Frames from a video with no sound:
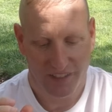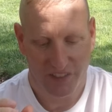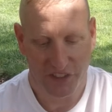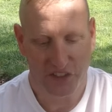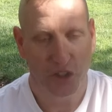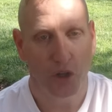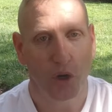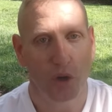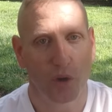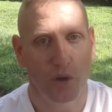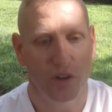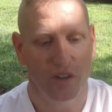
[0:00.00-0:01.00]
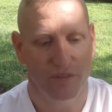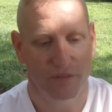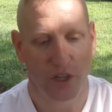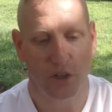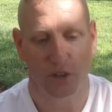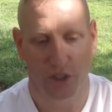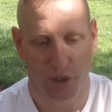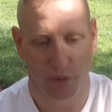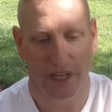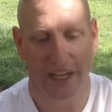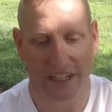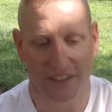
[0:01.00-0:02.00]
the toe felt
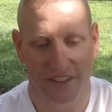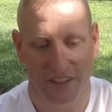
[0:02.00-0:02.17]
great.